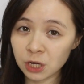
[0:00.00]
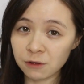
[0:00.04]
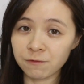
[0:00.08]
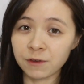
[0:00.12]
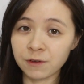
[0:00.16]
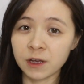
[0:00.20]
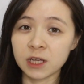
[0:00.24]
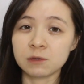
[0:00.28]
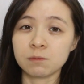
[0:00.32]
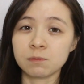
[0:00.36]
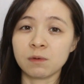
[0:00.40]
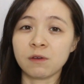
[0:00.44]
it
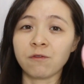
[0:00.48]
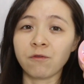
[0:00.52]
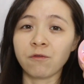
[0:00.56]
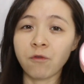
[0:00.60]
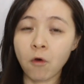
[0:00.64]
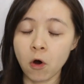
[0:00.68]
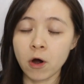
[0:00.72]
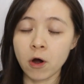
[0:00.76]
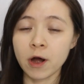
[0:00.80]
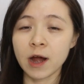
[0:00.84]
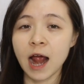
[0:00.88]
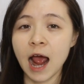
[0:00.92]
first
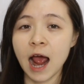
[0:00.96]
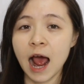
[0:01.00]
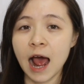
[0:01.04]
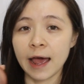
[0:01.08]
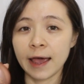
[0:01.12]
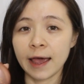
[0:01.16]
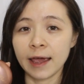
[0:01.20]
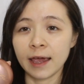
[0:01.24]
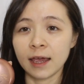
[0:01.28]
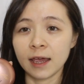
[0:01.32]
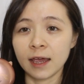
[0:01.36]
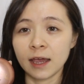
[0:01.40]
before
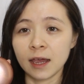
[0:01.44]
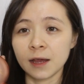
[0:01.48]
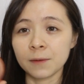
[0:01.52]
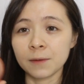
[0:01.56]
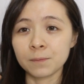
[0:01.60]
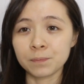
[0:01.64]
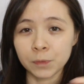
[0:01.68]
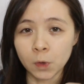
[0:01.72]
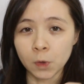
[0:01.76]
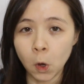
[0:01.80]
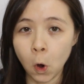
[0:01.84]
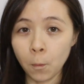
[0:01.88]
I
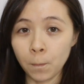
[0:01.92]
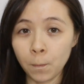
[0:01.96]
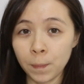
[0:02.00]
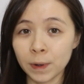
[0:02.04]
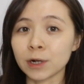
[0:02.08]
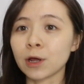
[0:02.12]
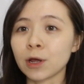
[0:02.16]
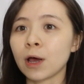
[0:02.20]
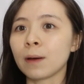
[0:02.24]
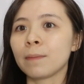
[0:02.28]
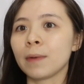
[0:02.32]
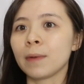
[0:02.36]

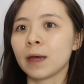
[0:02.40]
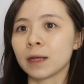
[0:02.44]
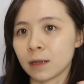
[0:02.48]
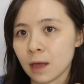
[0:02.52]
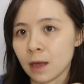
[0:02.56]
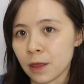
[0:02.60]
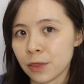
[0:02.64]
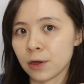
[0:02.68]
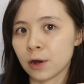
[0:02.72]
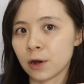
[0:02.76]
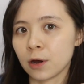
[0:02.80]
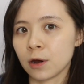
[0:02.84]
open up
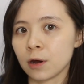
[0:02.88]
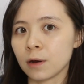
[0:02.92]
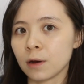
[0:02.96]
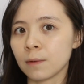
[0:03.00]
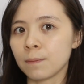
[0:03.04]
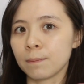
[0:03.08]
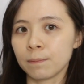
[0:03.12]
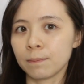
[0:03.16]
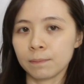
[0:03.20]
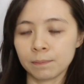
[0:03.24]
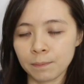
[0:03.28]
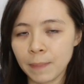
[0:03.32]
another
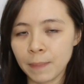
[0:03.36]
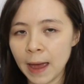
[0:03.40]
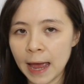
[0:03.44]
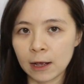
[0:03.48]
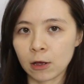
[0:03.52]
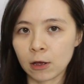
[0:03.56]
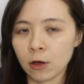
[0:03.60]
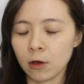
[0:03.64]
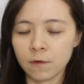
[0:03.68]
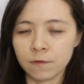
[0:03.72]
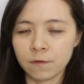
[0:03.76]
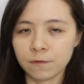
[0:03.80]

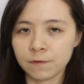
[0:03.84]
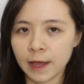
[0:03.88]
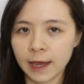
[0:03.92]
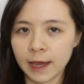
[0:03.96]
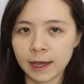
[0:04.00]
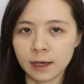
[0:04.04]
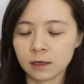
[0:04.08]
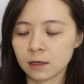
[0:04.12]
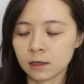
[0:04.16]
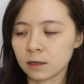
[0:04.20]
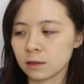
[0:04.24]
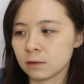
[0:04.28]
pack of
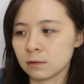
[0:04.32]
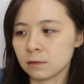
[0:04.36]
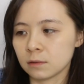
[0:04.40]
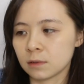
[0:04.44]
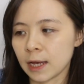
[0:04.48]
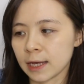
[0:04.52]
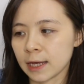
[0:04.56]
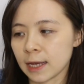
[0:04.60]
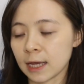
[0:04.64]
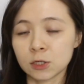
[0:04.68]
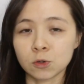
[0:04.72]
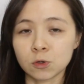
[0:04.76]
like,
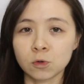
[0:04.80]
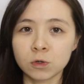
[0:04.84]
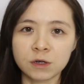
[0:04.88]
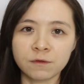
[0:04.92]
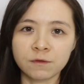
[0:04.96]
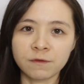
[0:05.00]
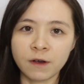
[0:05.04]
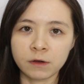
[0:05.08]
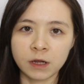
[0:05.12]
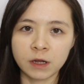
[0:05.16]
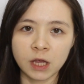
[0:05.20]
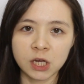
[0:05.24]
I guess,
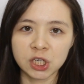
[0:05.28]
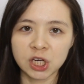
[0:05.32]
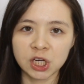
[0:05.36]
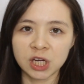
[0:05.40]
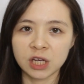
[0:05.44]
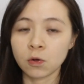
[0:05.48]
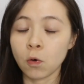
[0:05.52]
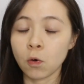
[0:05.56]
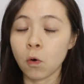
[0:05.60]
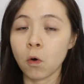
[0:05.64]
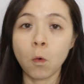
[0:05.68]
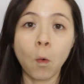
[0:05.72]
cushion
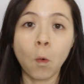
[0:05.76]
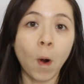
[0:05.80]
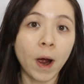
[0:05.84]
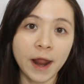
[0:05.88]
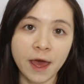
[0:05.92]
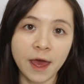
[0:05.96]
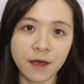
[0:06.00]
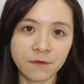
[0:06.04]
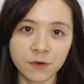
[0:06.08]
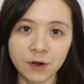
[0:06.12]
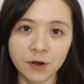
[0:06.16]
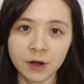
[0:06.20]
foundation or
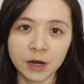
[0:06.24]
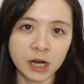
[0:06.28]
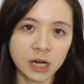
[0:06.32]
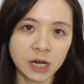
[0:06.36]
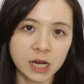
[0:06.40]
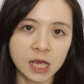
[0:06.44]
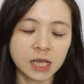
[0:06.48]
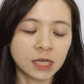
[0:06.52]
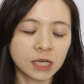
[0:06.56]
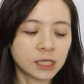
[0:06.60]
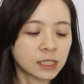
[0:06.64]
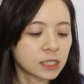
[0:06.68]
whatever it
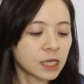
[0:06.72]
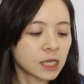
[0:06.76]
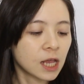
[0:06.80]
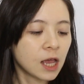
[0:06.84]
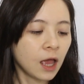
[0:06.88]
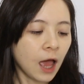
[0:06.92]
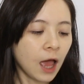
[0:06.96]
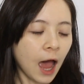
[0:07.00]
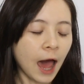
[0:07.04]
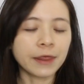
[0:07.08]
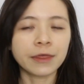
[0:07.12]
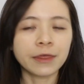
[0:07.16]
is.
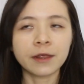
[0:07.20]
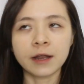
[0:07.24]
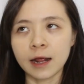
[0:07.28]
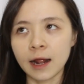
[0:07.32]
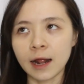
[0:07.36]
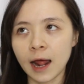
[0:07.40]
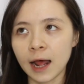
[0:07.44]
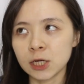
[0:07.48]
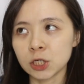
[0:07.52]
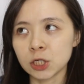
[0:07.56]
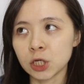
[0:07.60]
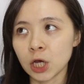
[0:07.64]
Other than
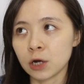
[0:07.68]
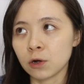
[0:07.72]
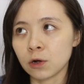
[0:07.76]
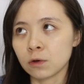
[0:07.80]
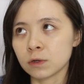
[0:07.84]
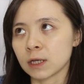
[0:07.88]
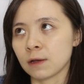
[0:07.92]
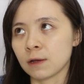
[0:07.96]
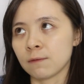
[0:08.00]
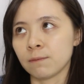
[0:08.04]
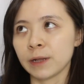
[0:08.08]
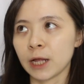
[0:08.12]

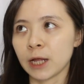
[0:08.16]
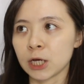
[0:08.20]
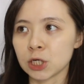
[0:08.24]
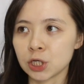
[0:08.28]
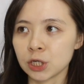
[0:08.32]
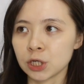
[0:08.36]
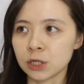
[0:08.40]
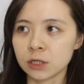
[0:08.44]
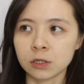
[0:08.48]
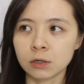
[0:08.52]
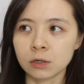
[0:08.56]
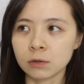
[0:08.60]
eyeshadows and
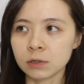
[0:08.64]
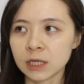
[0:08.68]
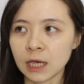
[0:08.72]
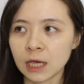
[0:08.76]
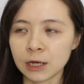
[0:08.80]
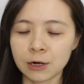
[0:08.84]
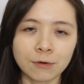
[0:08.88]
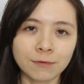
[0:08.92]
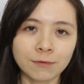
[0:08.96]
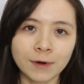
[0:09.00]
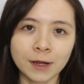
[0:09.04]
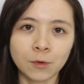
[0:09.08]
blushes, those
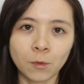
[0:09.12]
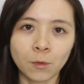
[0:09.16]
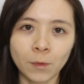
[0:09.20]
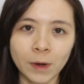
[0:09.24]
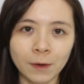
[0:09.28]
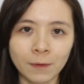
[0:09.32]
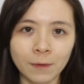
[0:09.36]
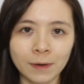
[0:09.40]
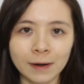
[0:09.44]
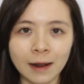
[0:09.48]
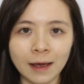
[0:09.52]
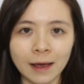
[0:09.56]
cannot run
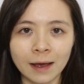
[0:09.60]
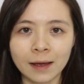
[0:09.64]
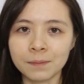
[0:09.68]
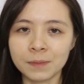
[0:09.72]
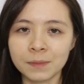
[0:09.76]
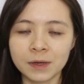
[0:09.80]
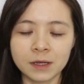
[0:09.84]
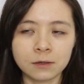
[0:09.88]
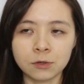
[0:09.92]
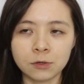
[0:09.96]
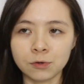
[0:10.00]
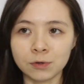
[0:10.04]
away on. I
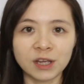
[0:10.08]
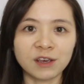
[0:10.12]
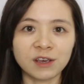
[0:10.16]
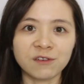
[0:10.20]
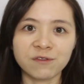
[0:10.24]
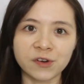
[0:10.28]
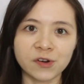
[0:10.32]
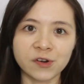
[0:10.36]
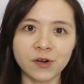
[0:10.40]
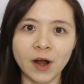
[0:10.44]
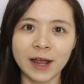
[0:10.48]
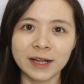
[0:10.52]
mean, you need a
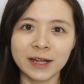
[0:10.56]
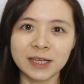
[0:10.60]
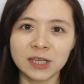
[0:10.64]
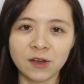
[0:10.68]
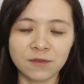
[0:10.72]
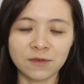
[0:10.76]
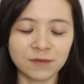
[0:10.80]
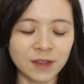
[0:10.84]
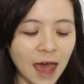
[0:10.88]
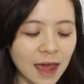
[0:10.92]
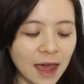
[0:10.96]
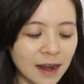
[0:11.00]
variety
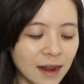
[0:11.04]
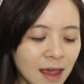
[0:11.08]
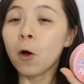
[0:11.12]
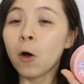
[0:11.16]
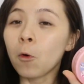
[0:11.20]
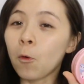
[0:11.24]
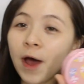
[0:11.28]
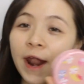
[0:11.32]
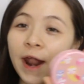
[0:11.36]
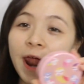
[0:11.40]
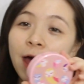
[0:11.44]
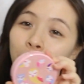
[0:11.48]
of that.
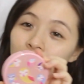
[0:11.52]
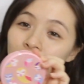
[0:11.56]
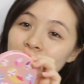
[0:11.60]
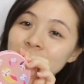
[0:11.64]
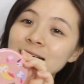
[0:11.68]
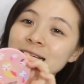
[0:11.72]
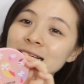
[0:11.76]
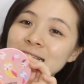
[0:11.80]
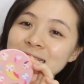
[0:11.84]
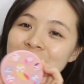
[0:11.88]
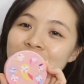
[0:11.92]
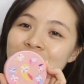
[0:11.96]
What I
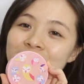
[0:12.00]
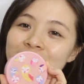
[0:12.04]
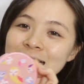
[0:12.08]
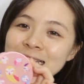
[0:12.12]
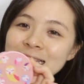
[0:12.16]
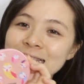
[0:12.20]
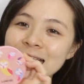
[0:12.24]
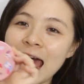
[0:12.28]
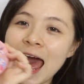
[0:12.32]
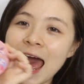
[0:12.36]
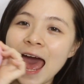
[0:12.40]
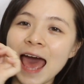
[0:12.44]
wanted to say
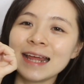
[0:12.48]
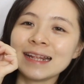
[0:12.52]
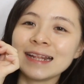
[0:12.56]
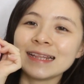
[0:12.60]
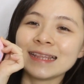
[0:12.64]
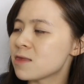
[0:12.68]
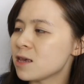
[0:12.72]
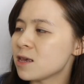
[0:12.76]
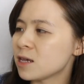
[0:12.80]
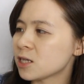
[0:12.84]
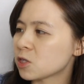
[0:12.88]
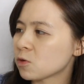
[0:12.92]
is that
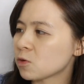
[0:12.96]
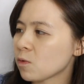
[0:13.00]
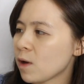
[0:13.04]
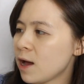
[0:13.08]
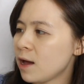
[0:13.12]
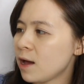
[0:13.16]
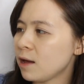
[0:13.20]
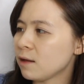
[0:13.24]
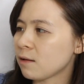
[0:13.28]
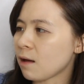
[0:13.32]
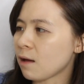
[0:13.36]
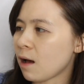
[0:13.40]
this
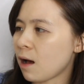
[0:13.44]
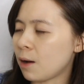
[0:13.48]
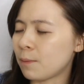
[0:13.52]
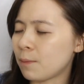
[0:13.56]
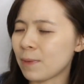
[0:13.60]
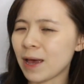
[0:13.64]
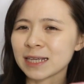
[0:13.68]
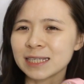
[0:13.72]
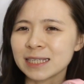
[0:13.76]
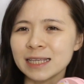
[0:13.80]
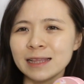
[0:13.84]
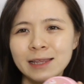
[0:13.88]
one
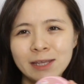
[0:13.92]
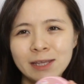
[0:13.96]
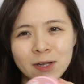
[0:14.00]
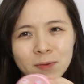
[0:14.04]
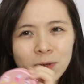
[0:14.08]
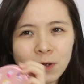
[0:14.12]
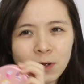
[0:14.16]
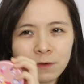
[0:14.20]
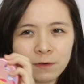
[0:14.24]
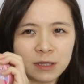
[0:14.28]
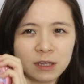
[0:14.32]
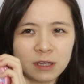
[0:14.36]
has a little
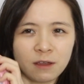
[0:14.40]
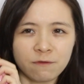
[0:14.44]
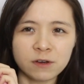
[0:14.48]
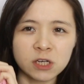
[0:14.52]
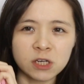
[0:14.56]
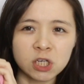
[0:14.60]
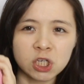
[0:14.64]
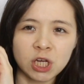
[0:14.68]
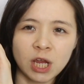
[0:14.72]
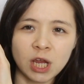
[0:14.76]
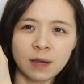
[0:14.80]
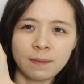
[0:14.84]
bit of a
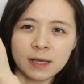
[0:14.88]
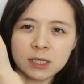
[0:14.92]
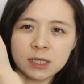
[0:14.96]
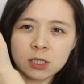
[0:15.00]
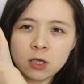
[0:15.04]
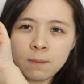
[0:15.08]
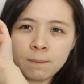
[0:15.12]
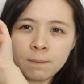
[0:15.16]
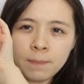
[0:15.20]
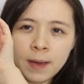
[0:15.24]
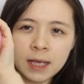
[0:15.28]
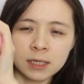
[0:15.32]
different shape as
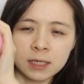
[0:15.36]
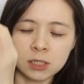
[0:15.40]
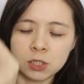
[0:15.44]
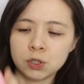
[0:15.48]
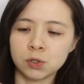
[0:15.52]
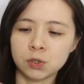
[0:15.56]
compared